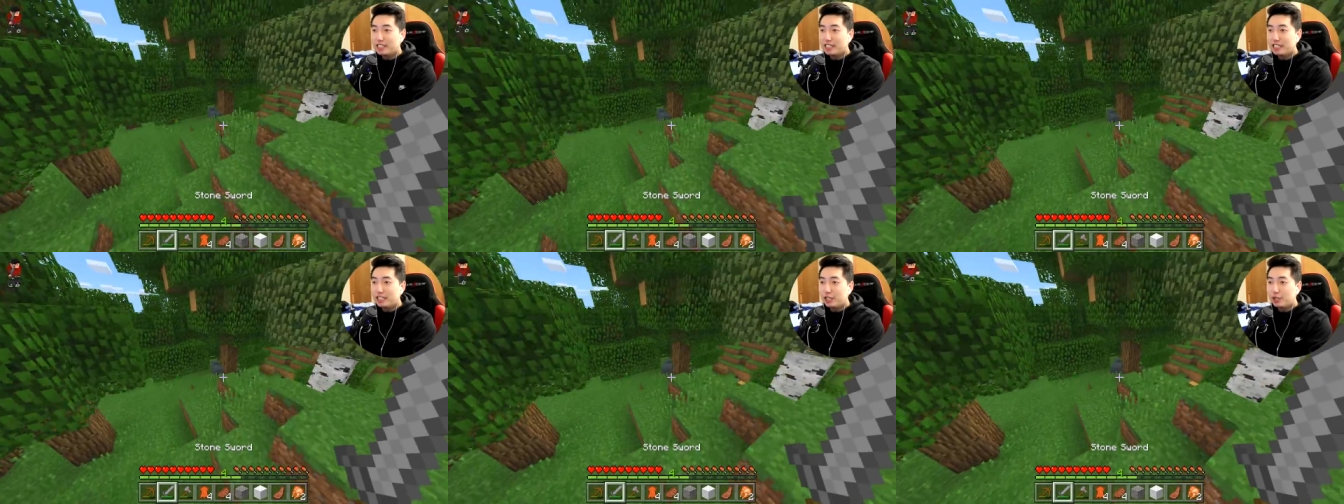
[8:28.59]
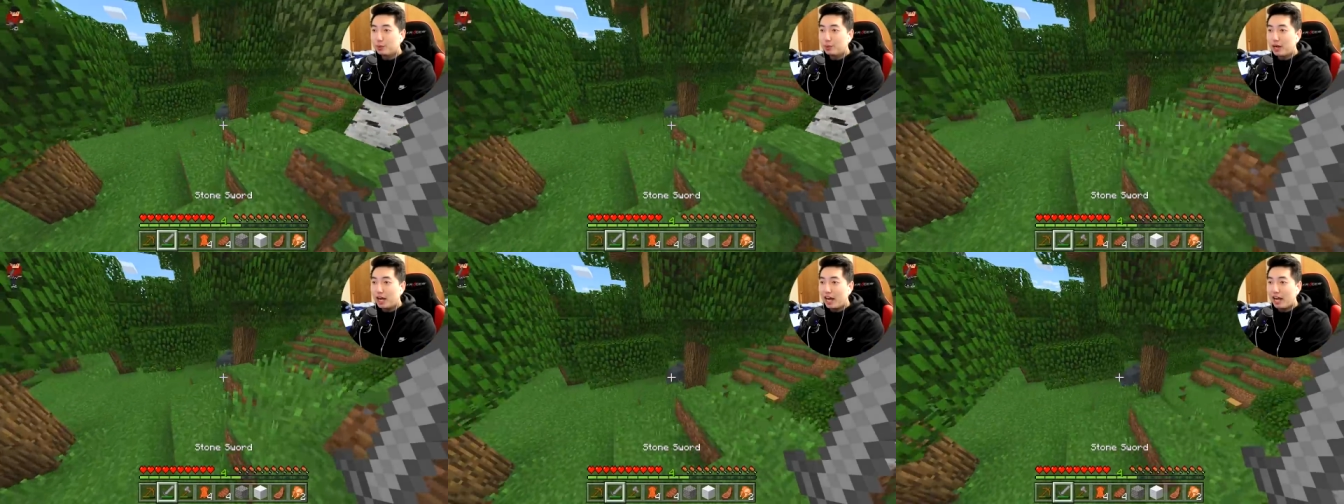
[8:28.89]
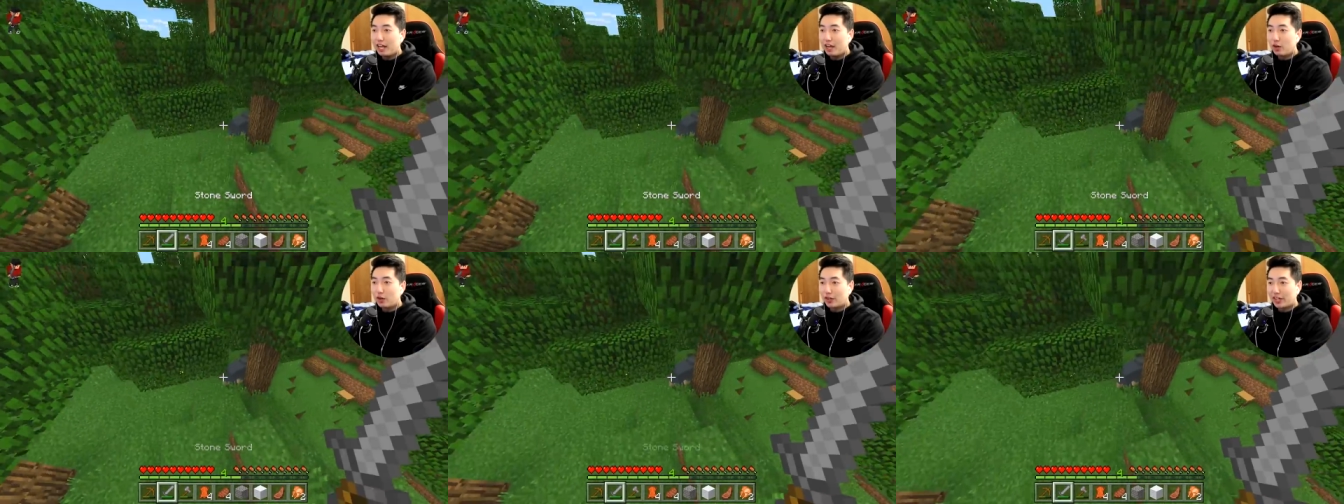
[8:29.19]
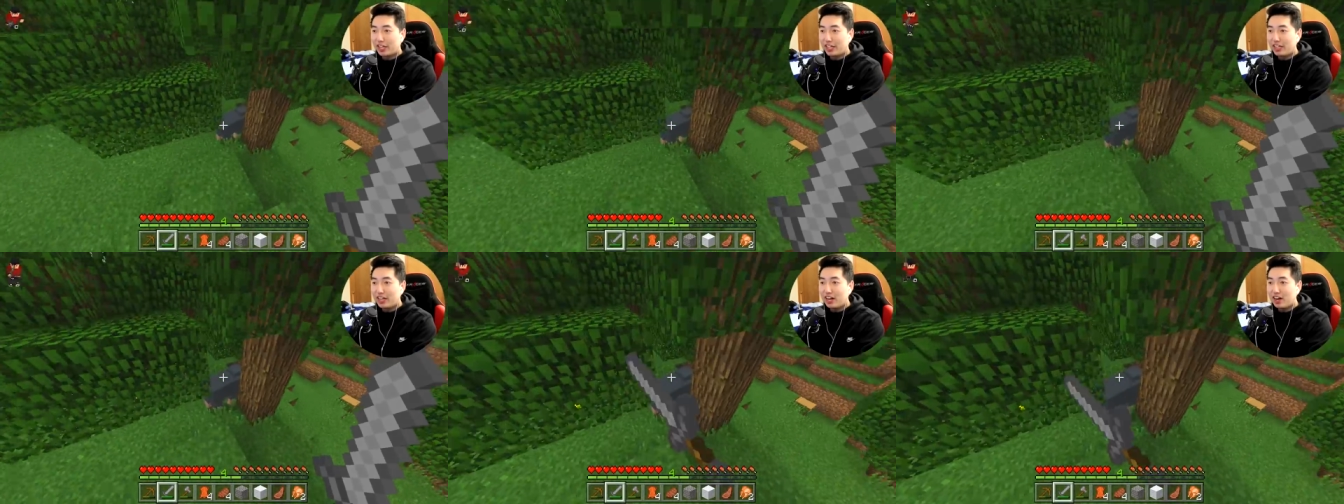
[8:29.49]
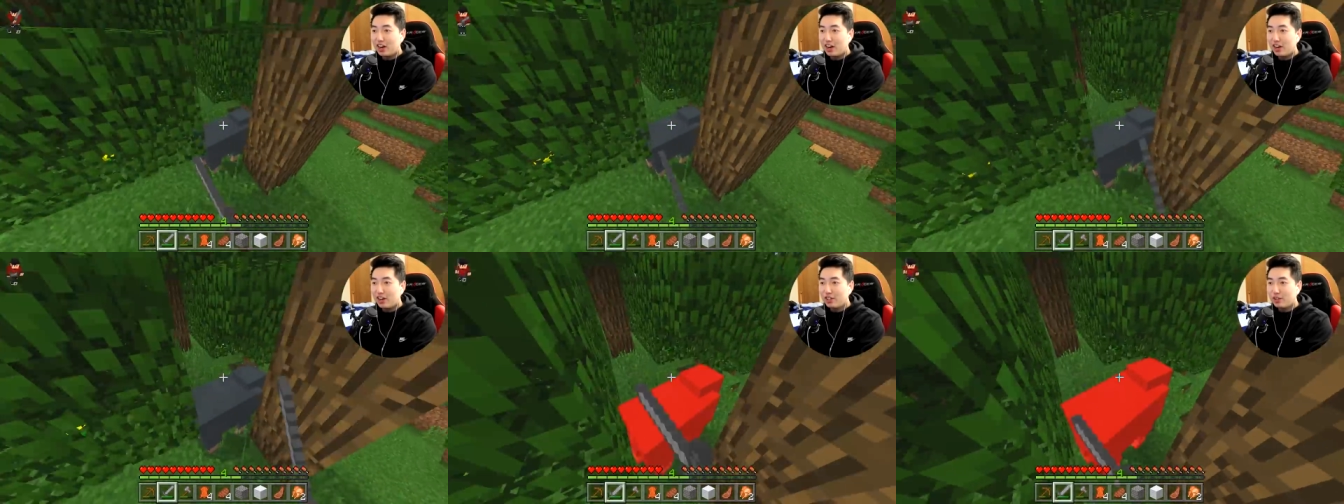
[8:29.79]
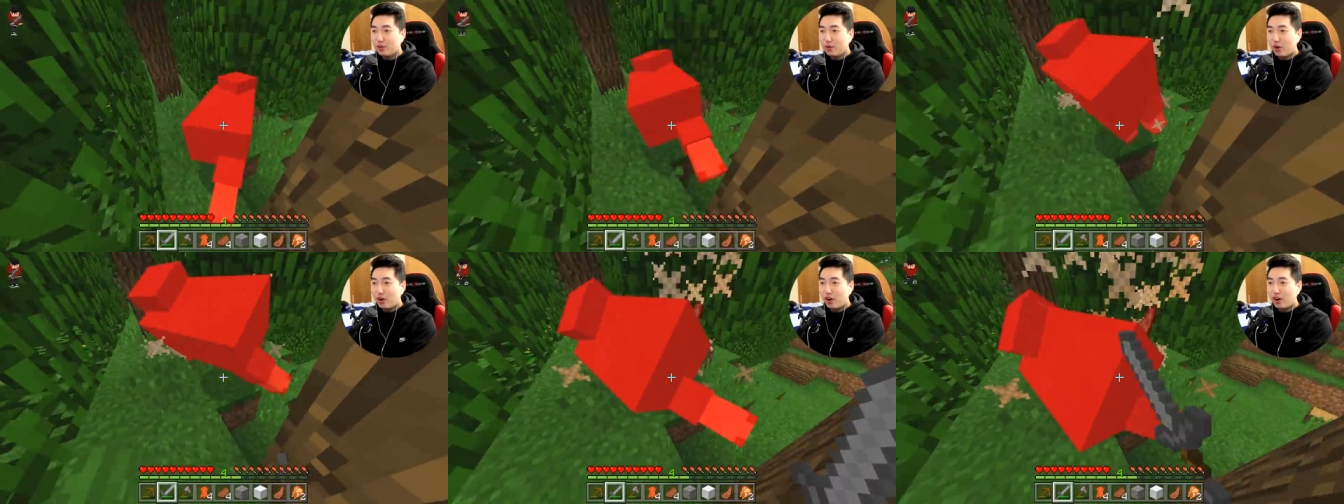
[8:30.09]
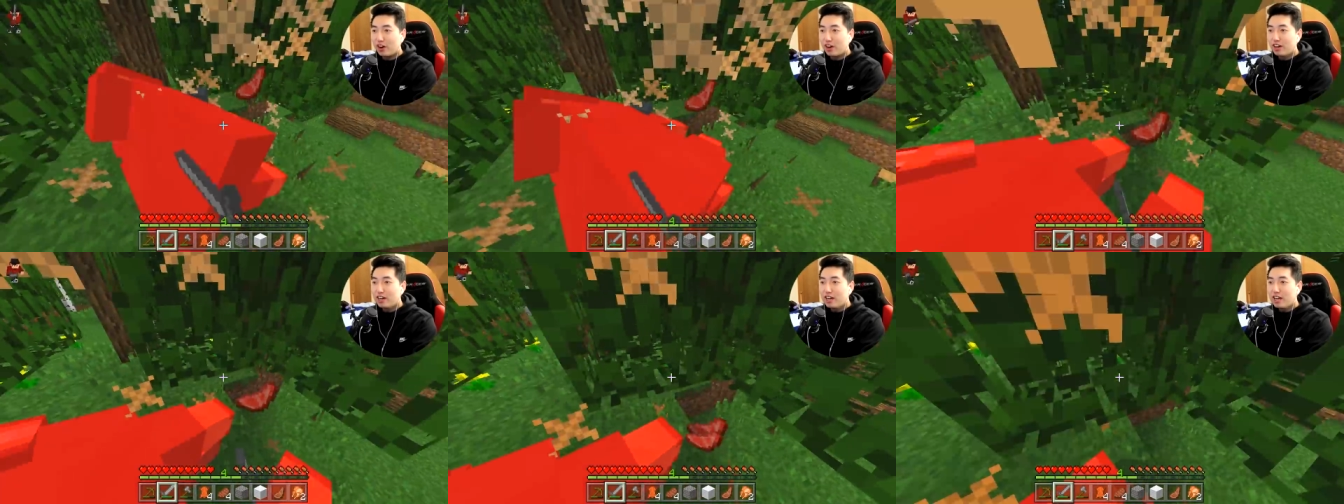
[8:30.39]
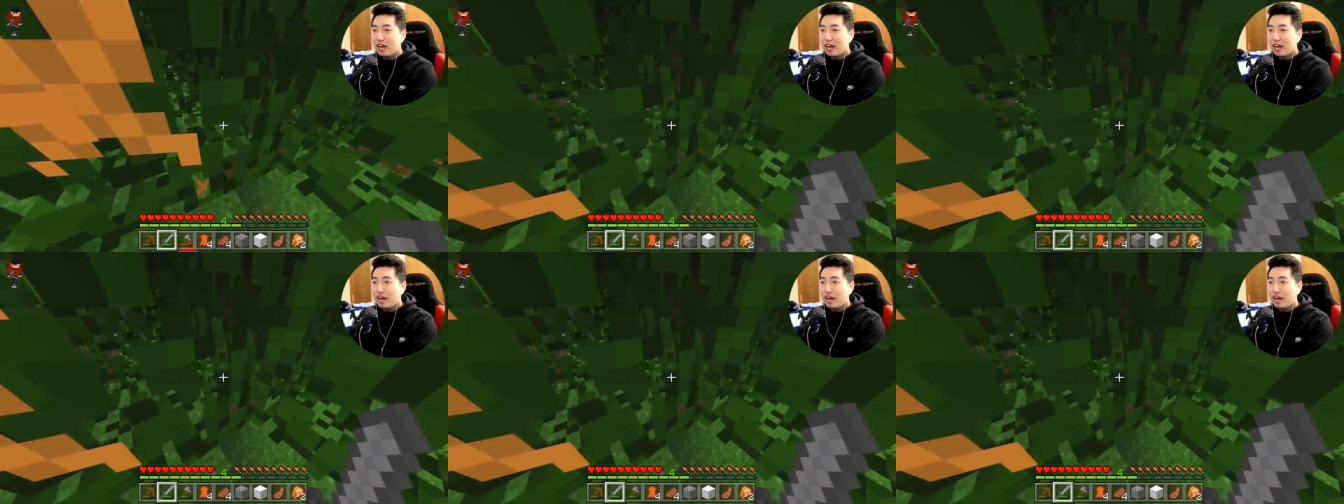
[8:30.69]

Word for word: nearby. Okay, there you are.